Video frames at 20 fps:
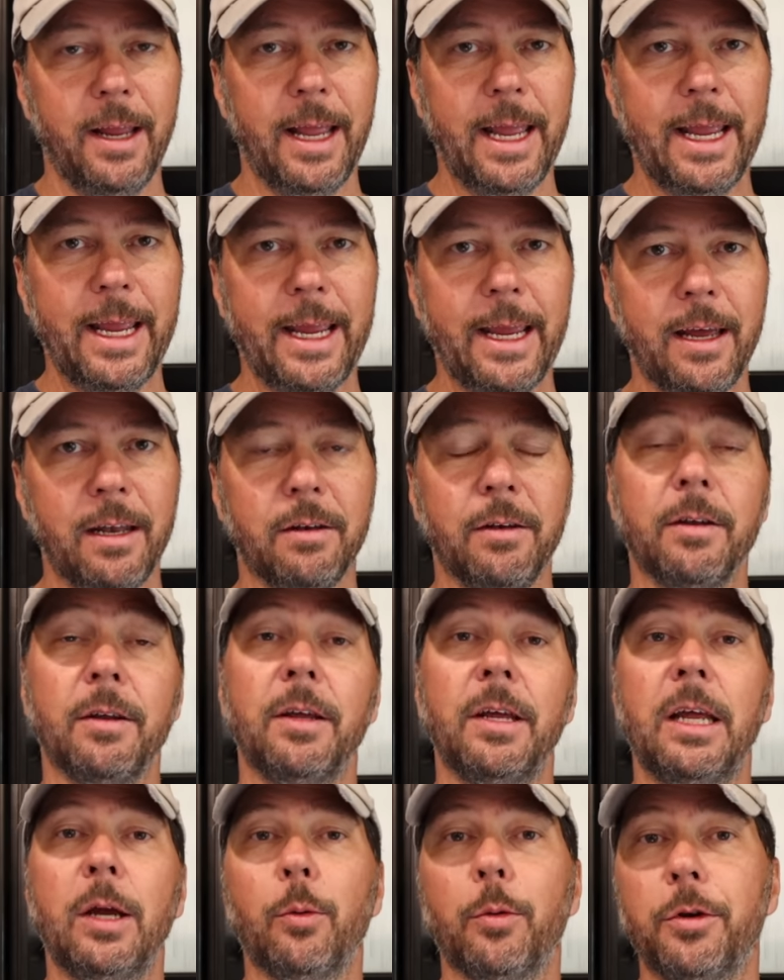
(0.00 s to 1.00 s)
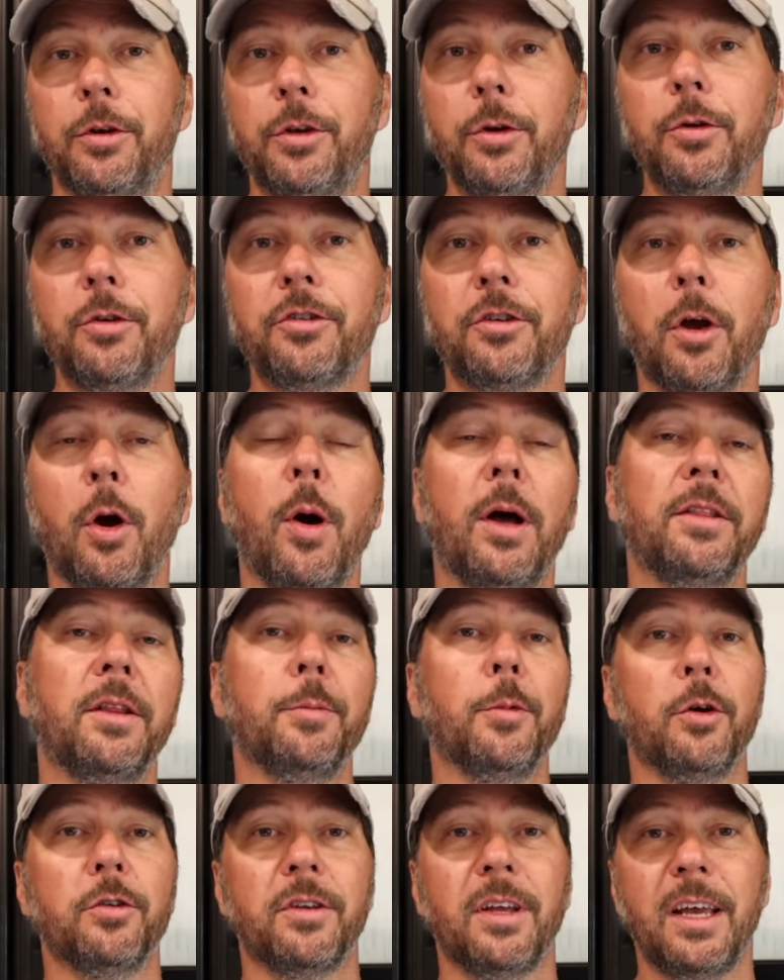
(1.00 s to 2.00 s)
And it would do so at the
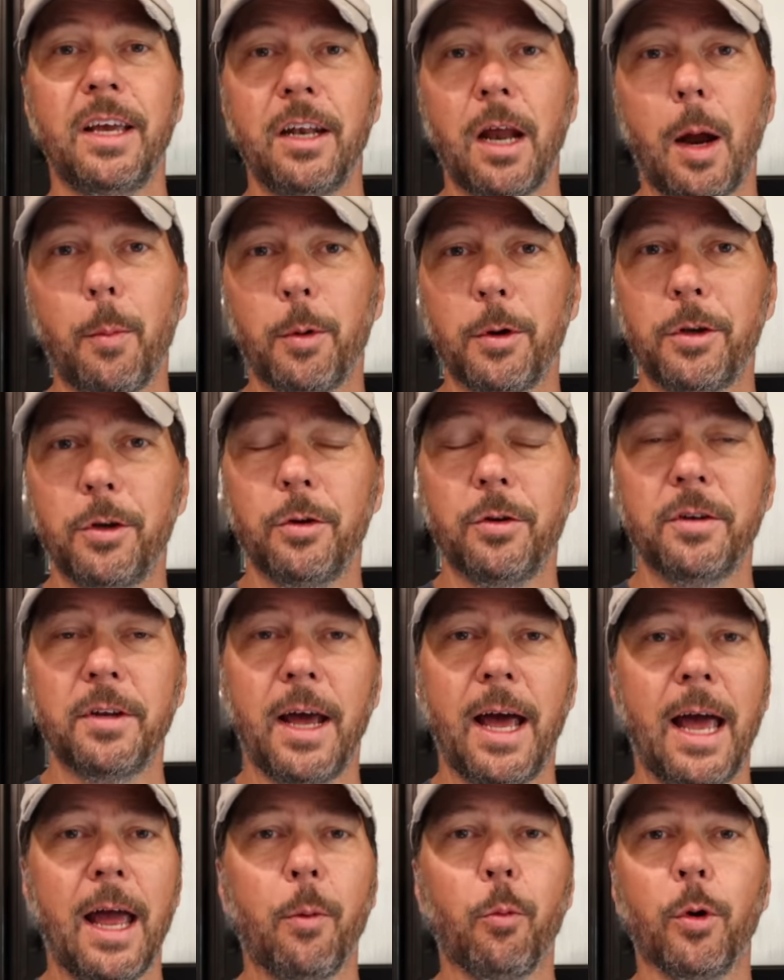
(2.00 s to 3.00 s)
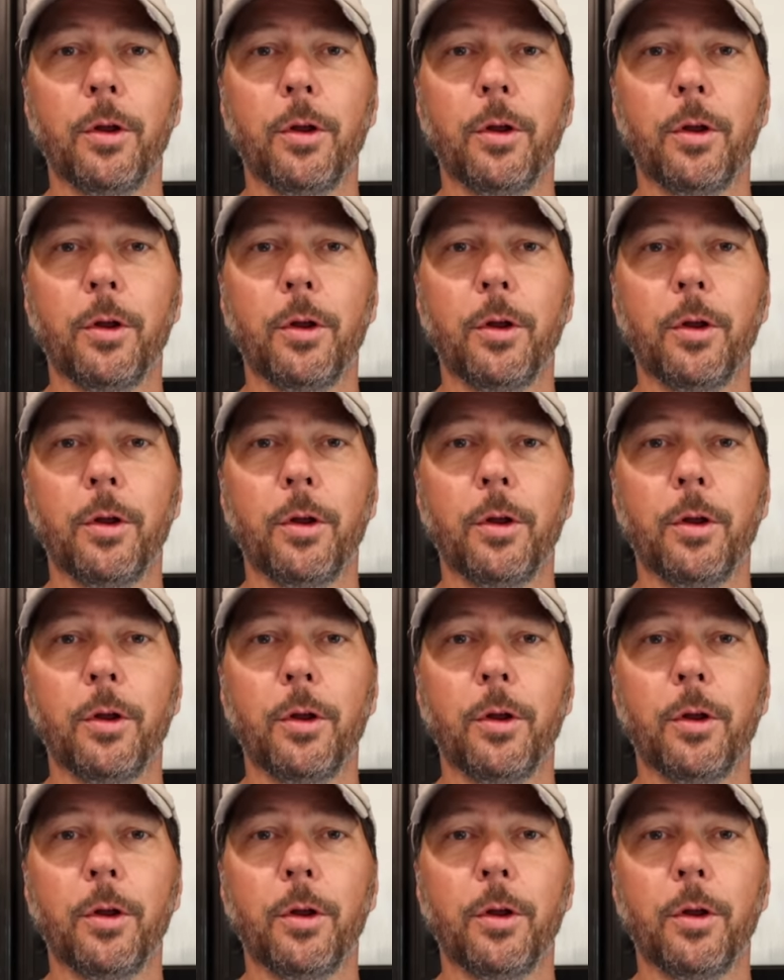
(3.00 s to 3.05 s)
most inopportune time